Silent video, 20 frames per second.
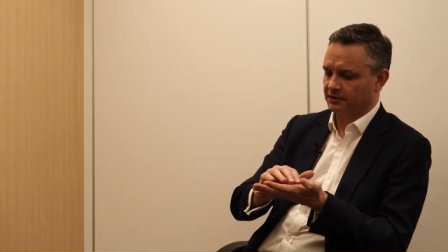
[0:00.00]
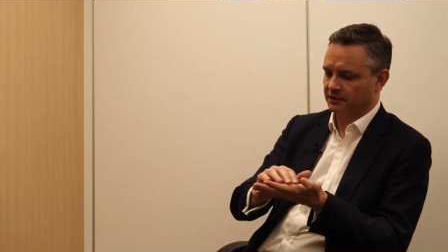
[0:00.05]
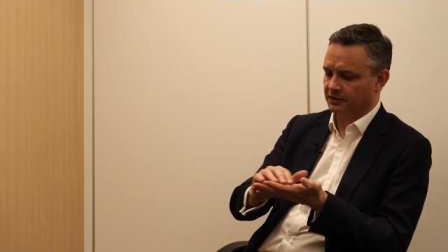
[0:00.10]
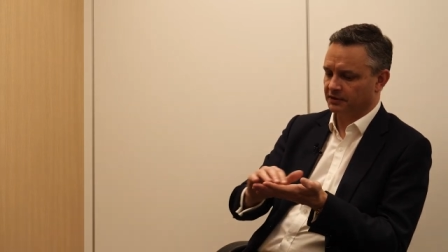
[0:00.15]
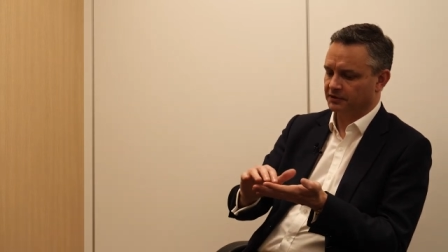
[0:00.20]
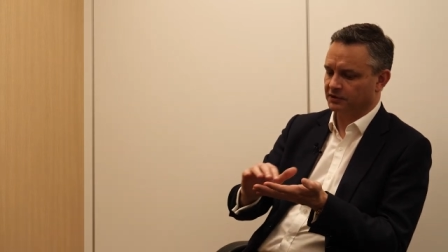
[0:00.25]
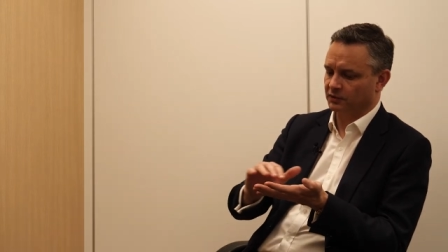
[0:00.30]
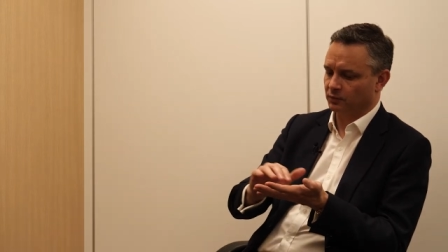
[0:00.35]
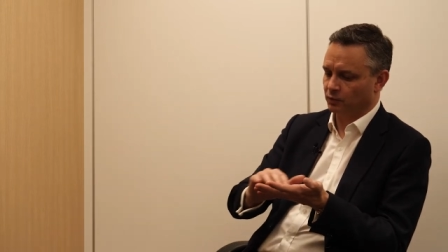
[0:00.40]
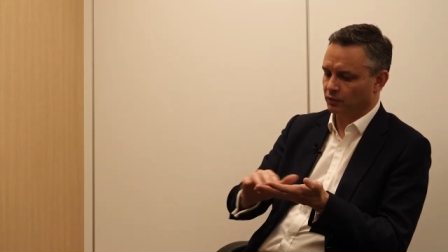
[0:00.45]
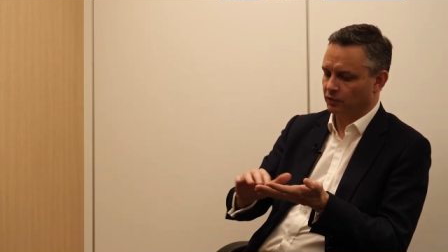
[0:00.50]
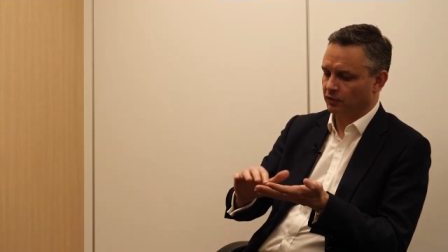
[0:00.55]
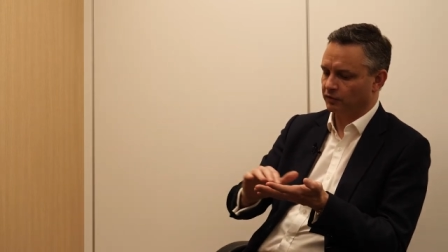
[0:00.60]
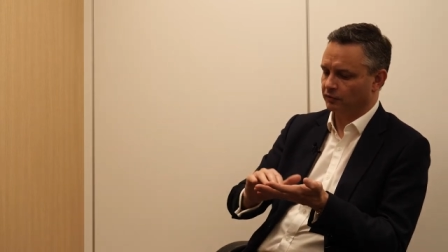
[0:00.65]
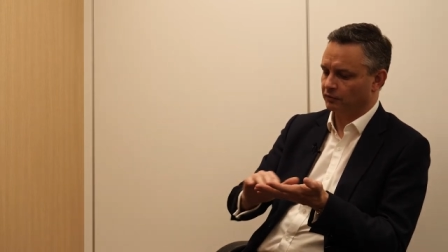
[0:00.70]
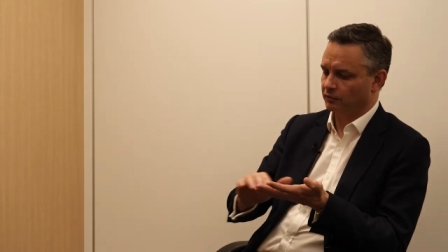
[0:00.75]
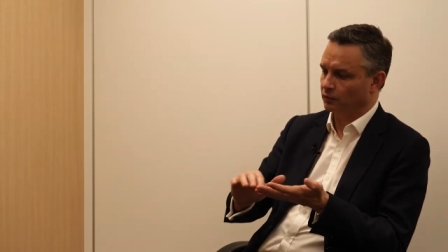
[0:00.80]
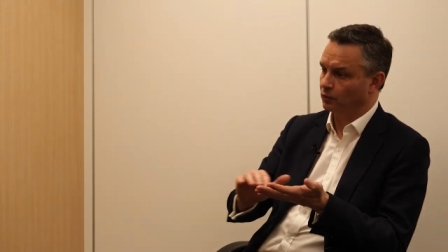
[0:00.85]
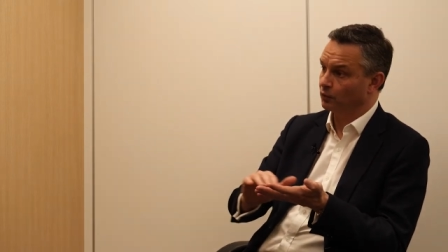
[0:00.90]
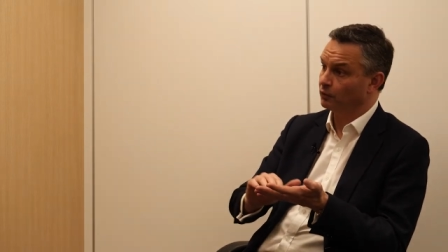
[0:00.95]
it needs to work
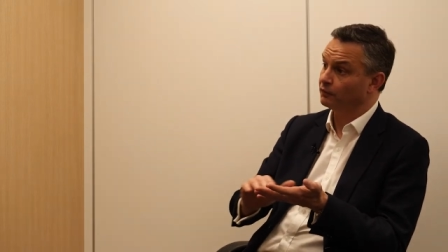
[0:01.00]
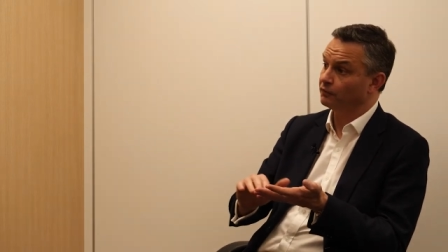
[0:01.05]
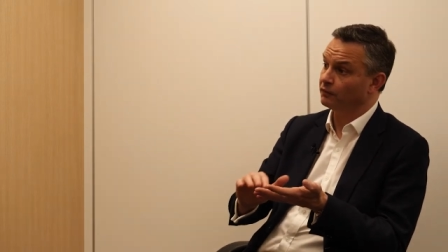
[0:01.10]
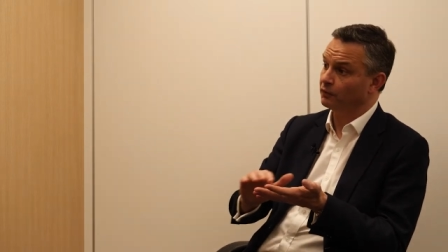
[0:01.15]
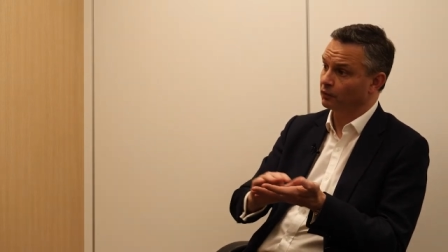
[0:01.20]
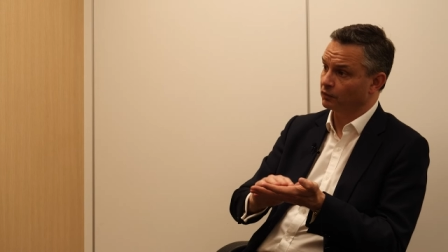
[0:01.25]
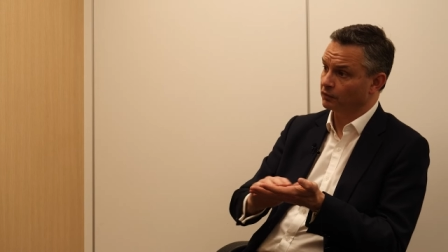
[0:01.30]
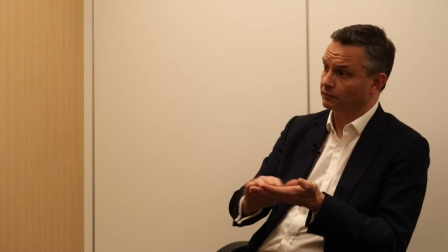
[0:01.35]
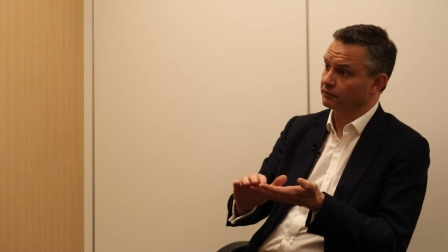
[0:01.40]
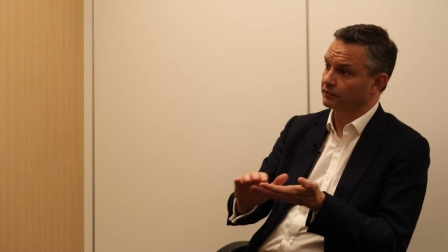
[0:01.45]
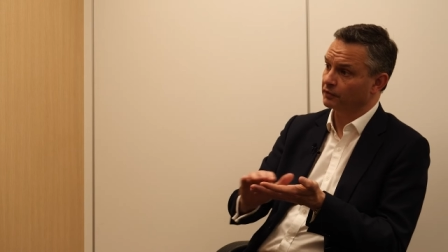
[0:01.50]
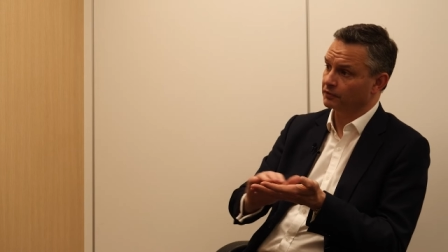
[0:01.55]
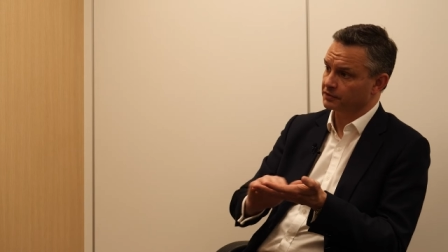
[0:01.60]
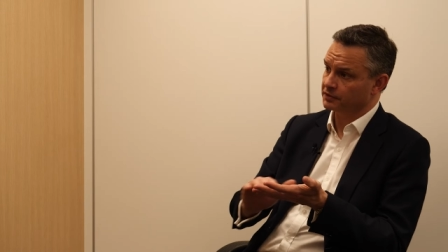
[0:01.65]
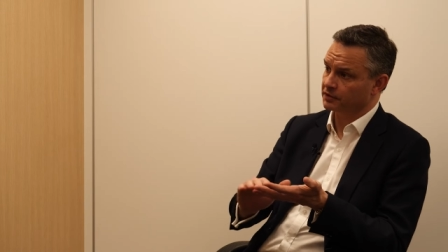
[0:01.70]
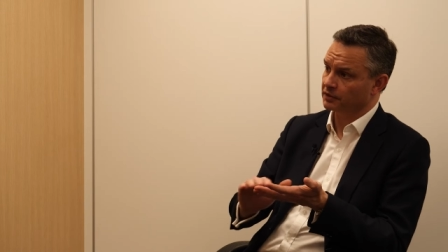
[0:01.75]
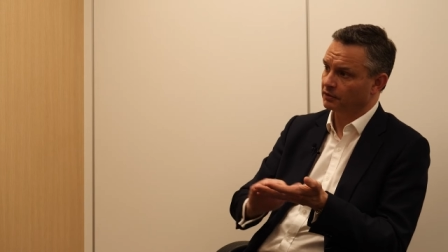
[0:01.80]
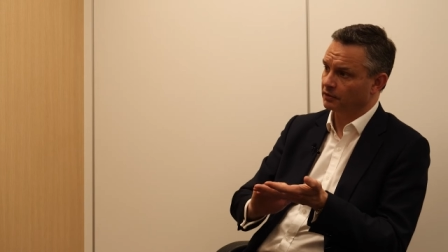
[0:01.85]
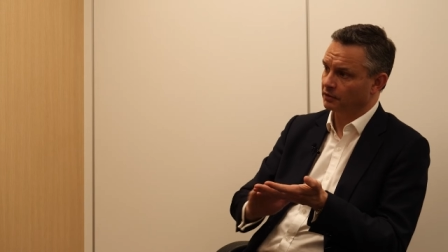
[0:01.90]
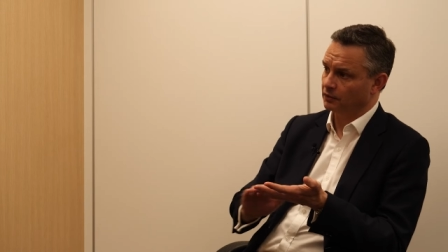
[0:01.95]
through all four of those
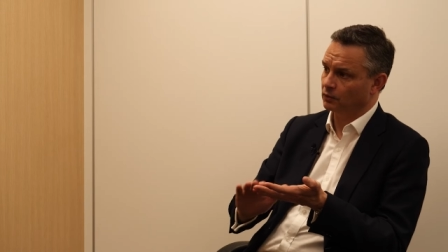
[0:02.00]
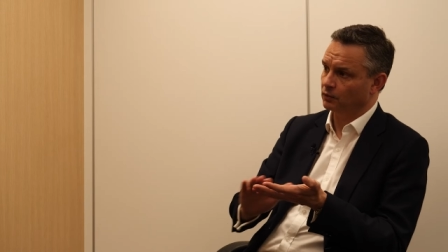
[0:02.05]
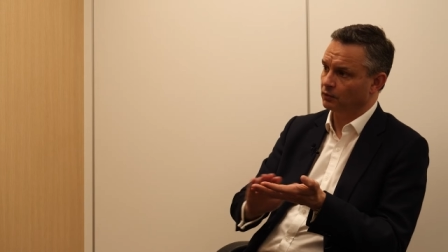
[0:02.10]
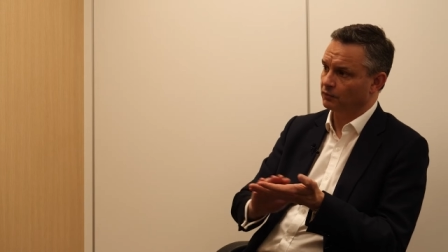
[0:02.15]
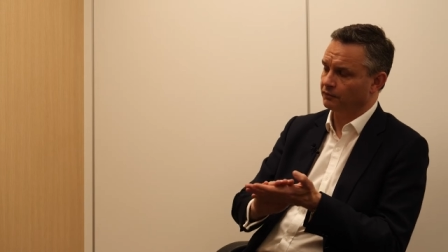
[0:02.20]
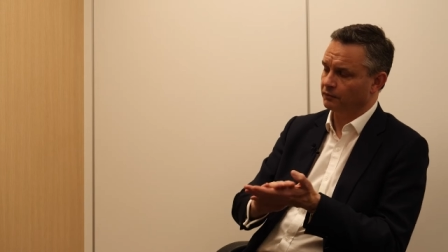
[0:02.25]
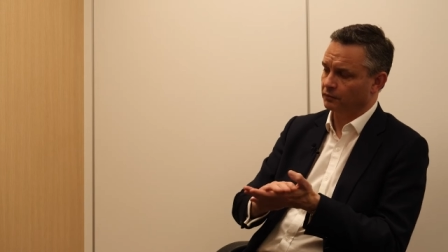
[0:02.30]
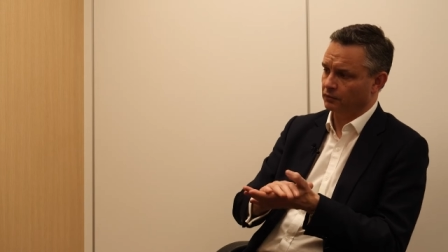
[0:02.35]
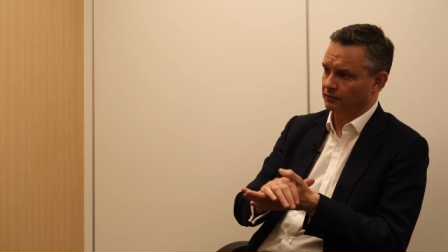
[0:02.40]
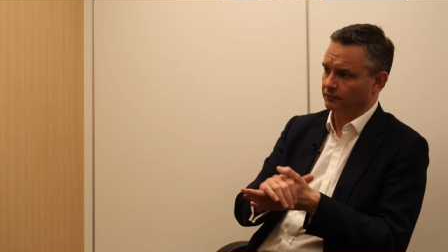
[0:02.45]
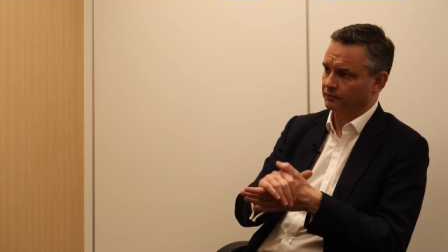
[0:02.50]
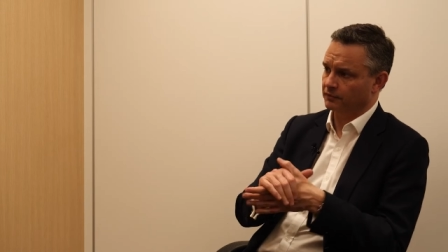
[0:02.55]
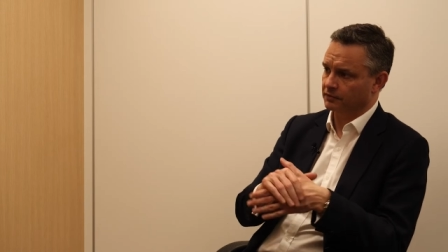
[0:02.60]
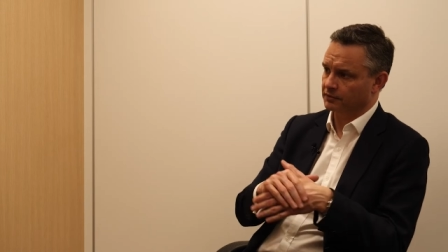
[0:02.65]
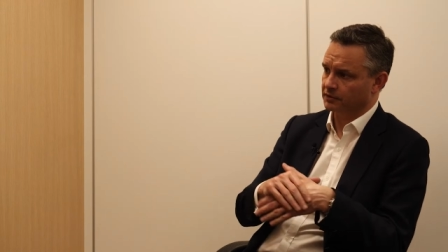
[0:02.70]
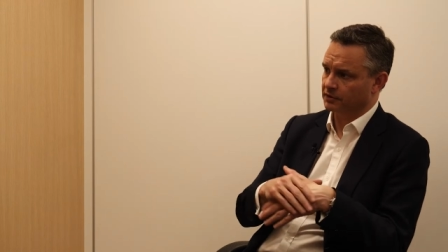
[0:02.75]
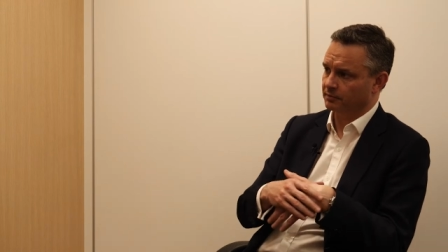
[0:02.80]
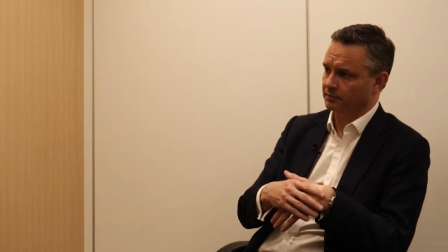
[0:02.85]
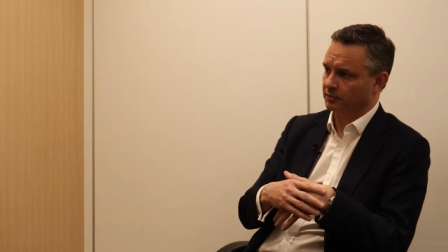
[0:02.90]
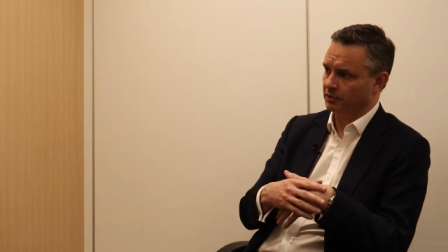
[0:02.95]
all four of
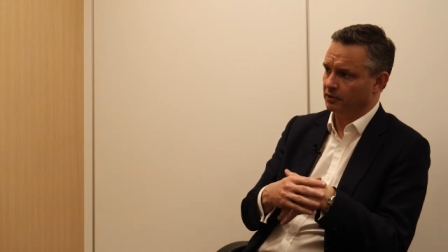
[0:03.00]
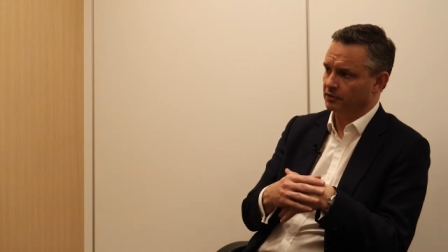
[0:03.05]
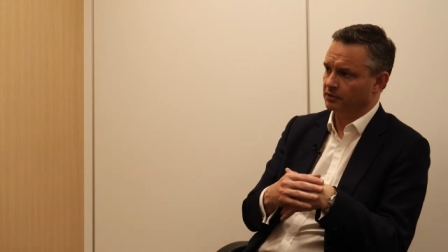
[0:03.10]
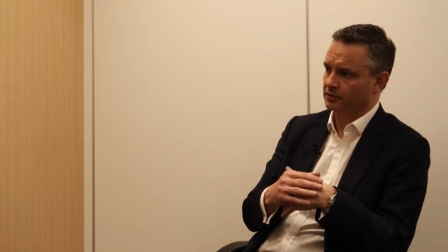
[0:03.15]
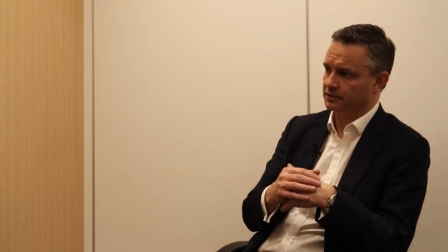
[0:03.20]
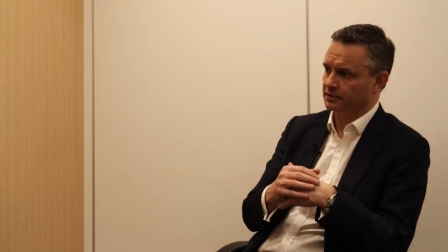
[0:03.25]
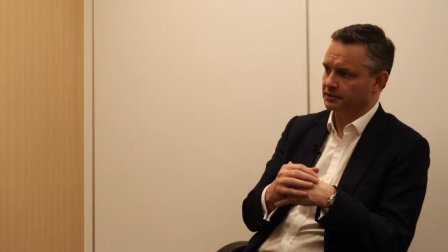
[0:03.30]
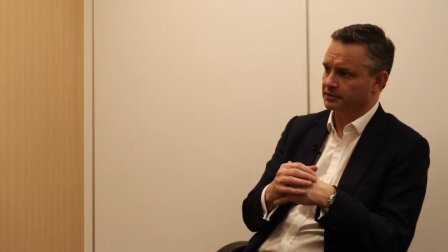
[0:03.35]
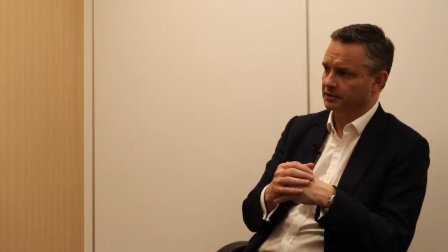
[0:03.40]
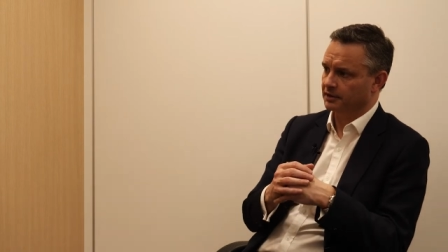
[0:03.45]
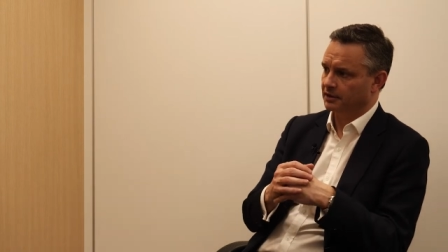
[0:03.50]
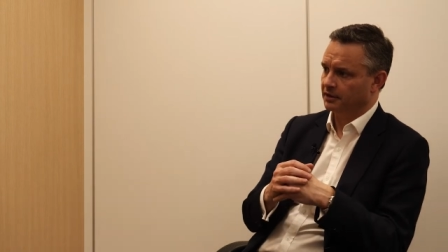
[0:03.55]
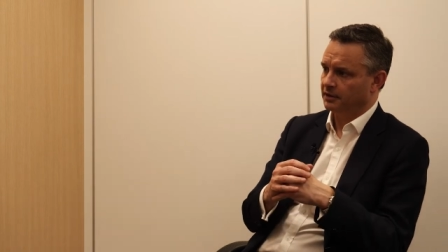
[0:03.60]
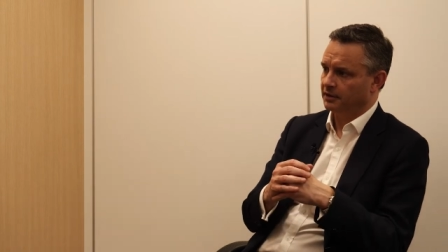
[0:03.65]
those components.